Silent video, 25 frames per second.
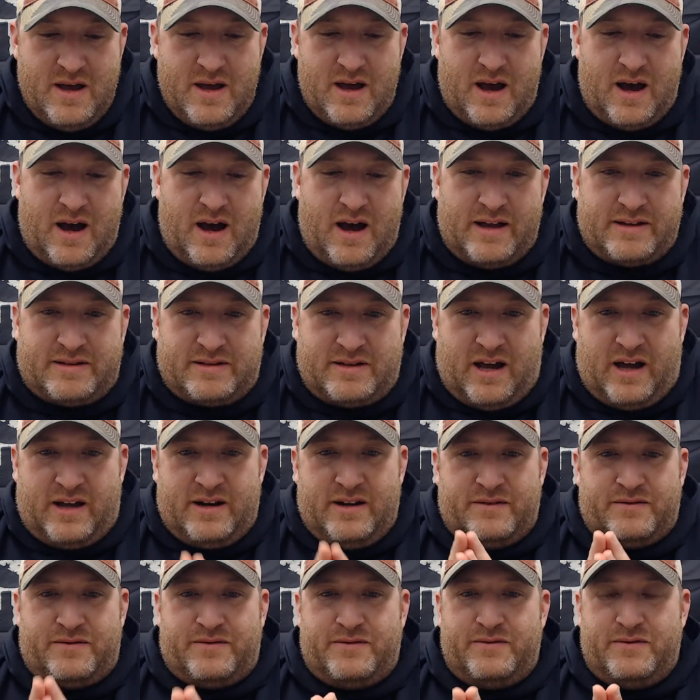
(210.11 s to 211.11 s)
It's kind
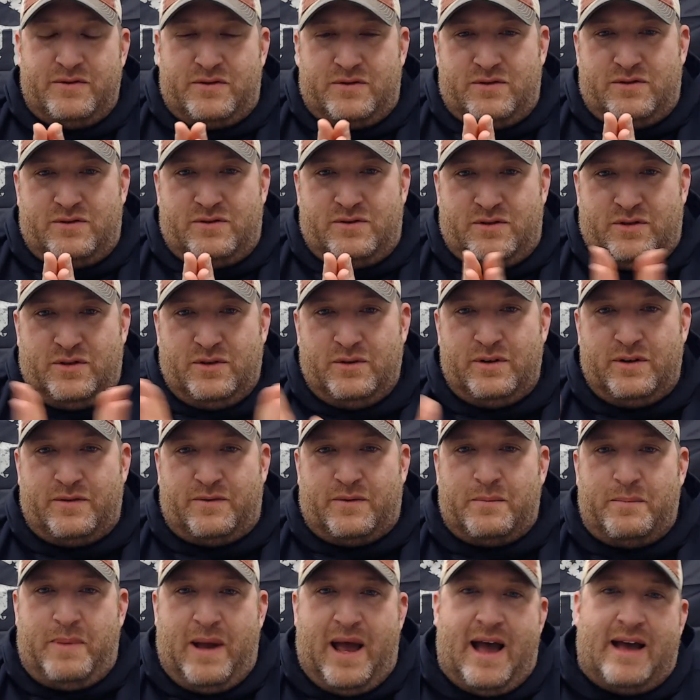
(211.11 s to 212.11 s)
of two
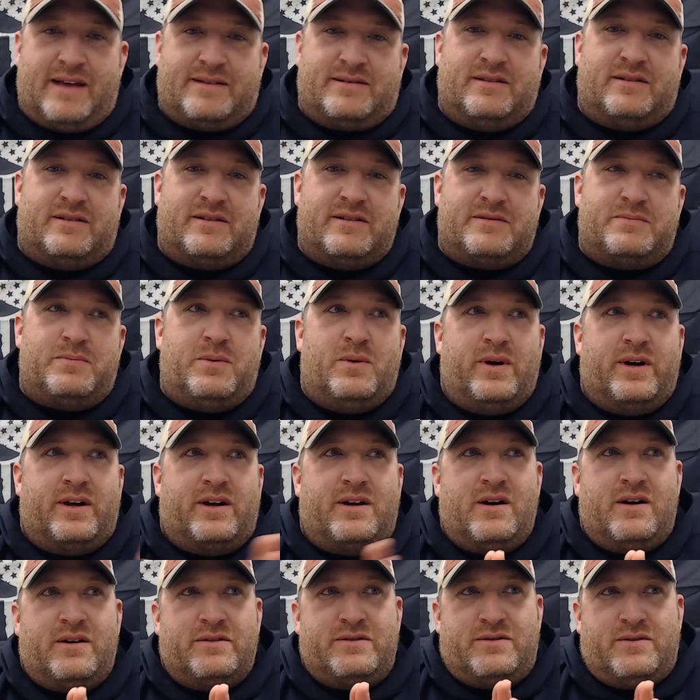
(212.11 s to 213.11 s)
different paths at this point.
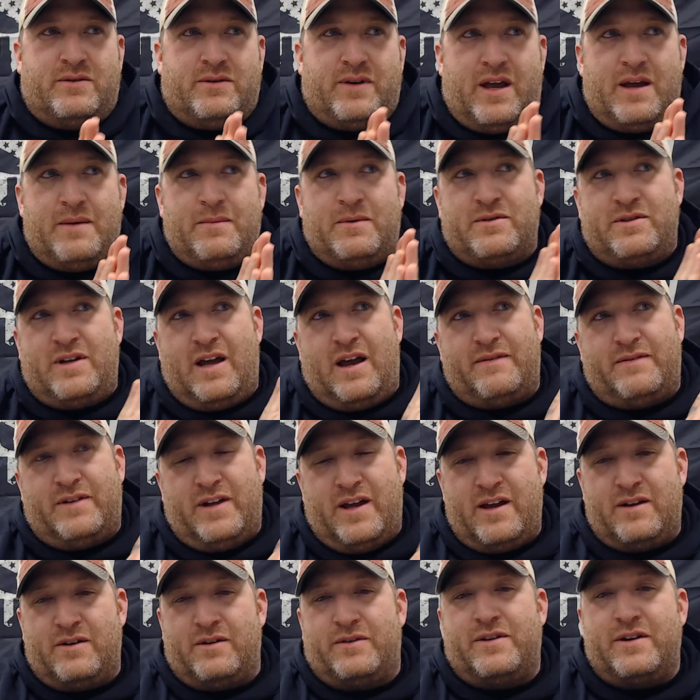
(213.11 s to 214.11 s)
Console gamers have to
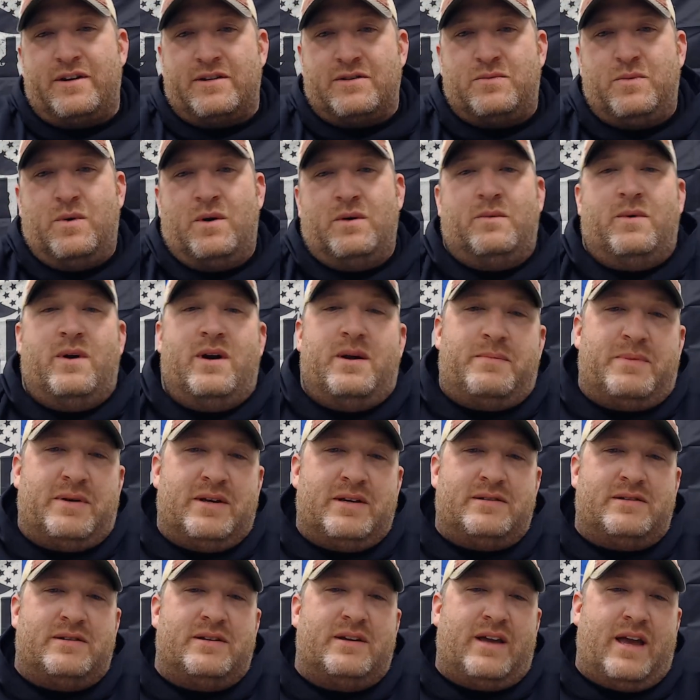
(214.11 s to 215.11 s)
handle things one way.
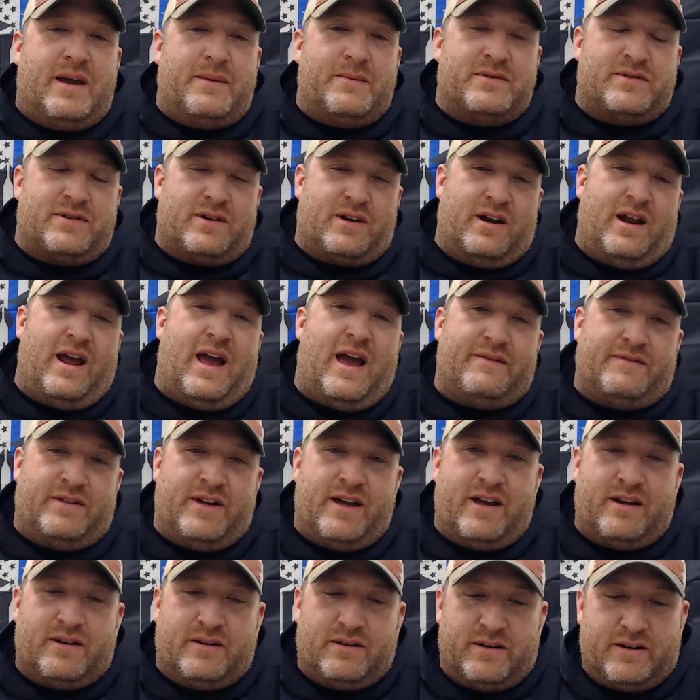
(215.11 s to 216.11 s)
PC gamers are going to have to
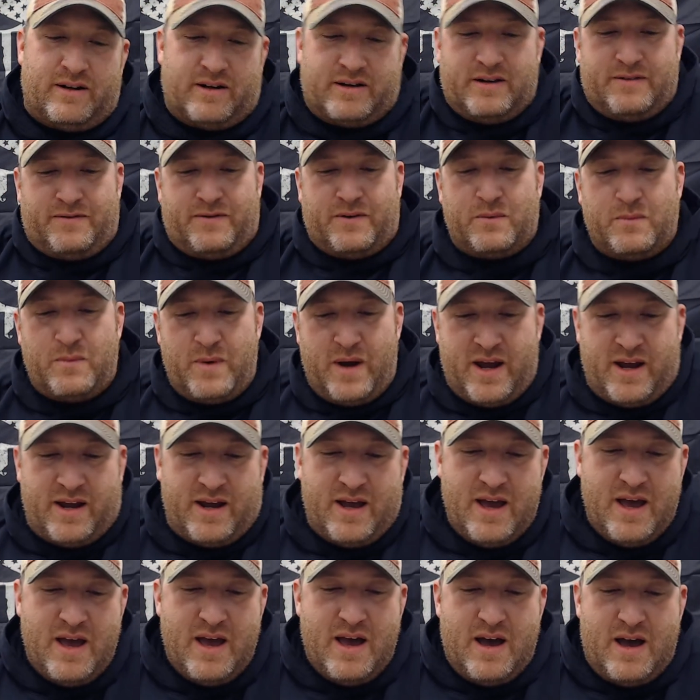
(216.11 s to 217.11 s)
handle it a different way.
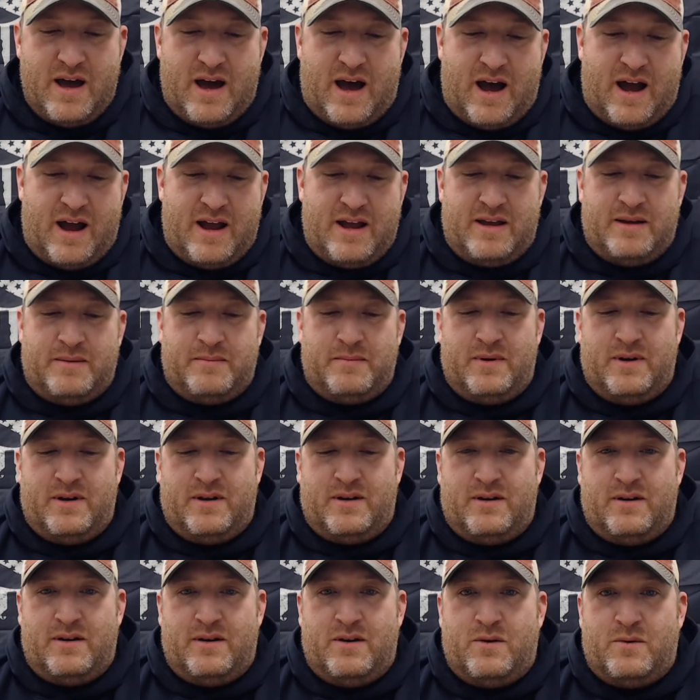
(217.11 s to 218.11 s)
I am
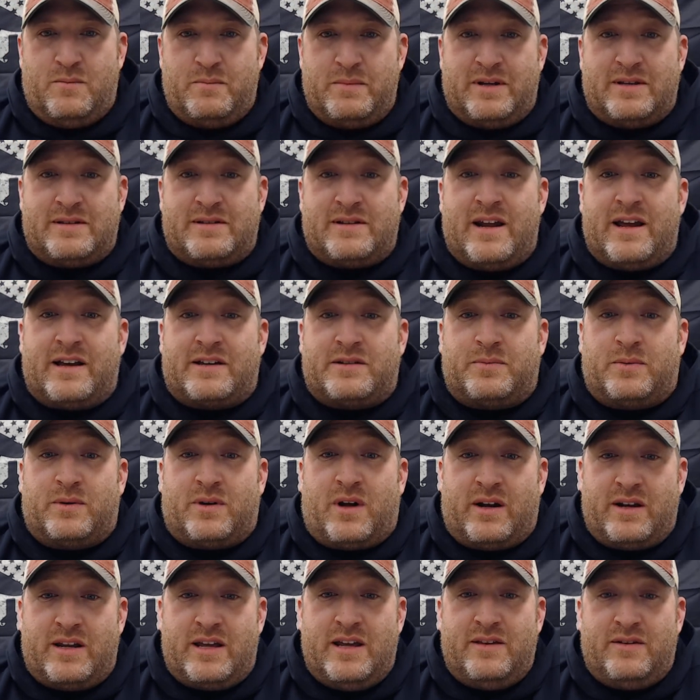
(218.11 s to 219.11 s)
in no means an expert
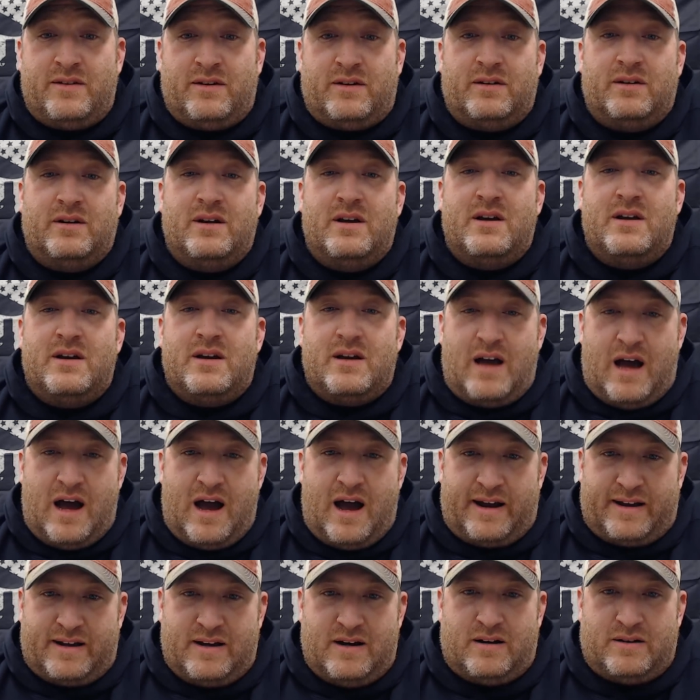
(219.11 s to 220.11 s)
on either.
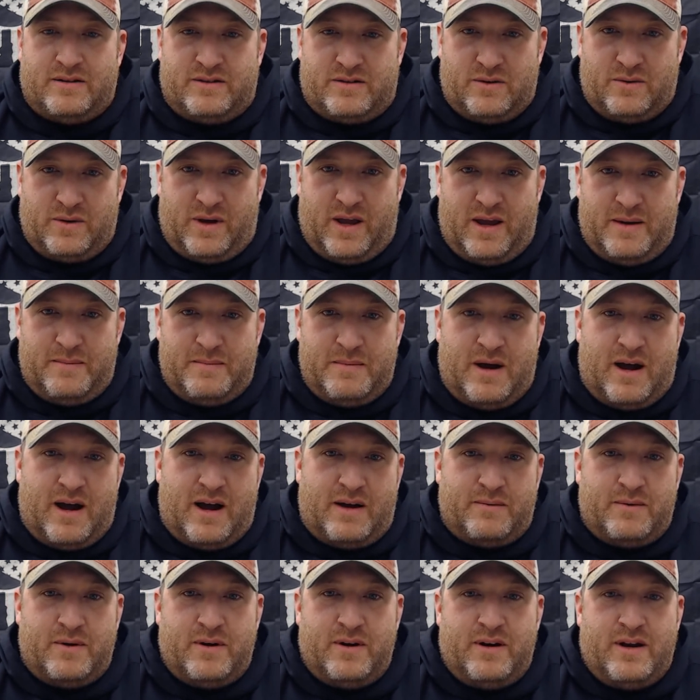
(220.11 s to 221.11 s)
I console game. I
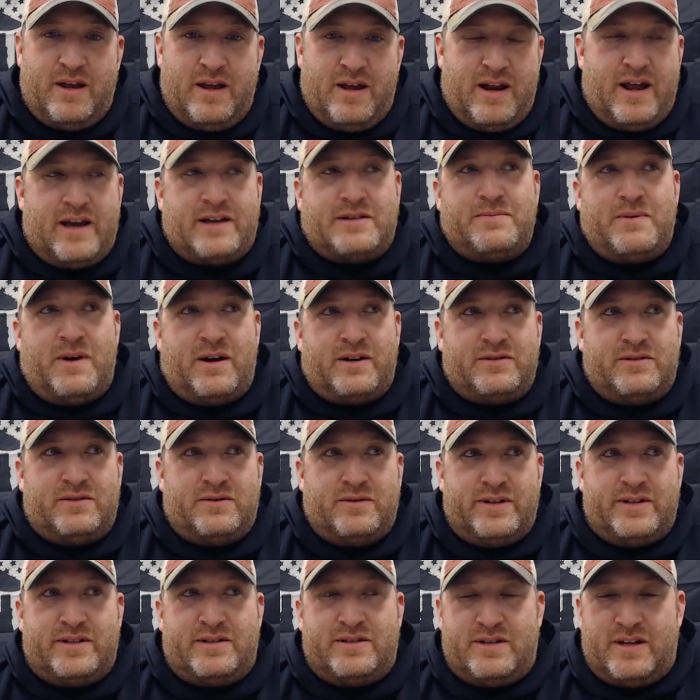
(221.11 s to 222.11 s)
run an Xbox
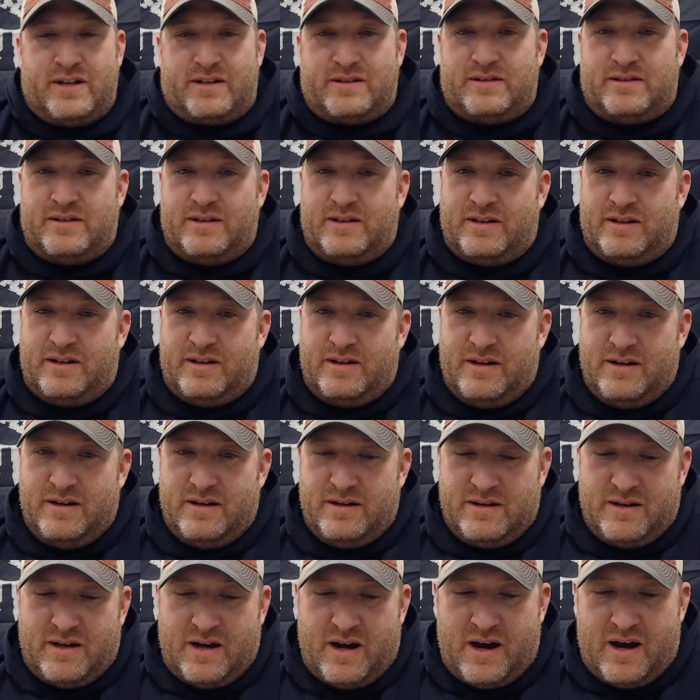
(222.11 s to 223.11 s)
360.
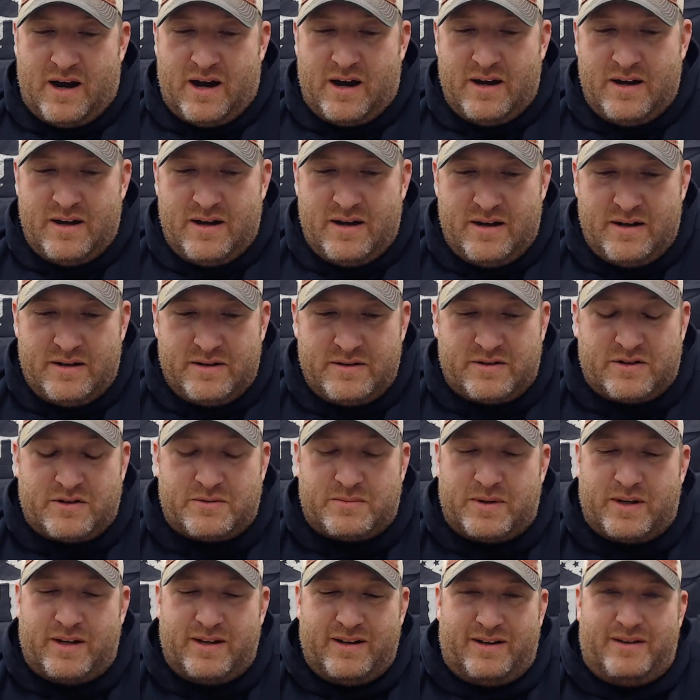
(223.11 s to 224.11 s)

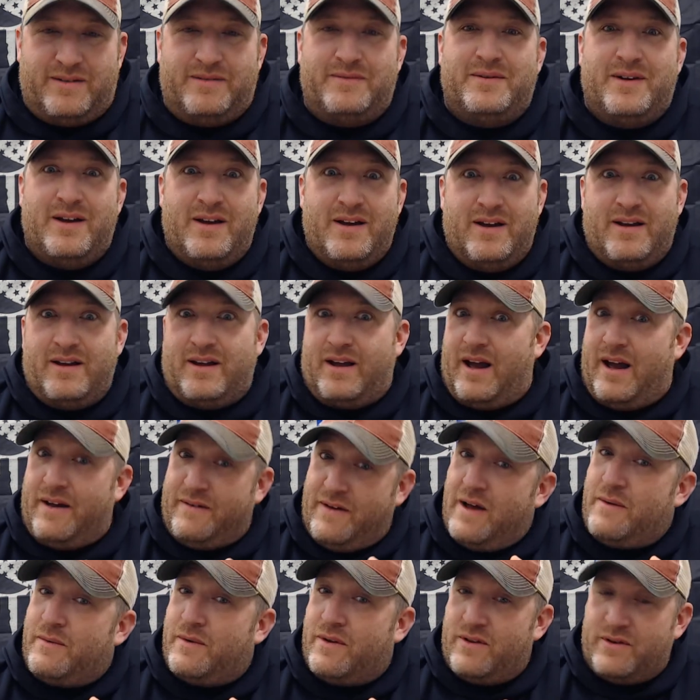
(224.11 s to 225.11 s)
Yeah, I've
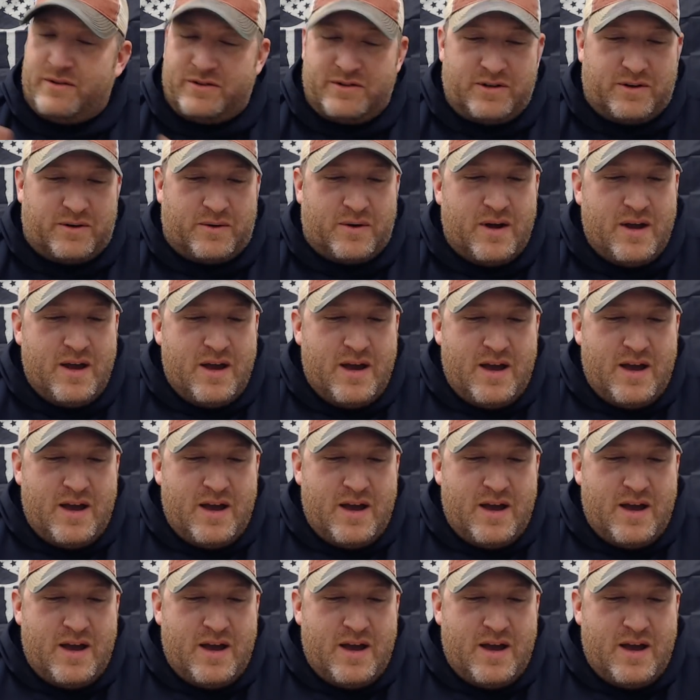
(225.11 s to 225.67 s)
had one of those too.